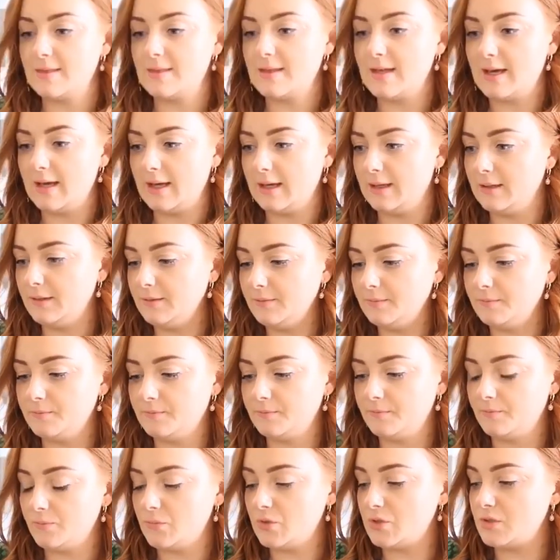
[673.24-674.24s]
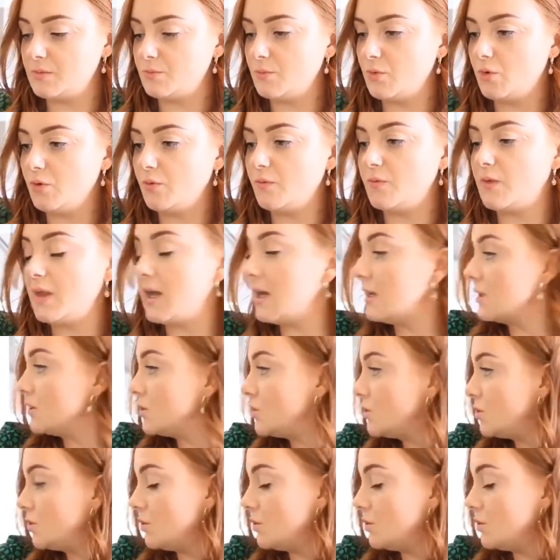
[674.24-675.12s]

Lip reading: Then just move that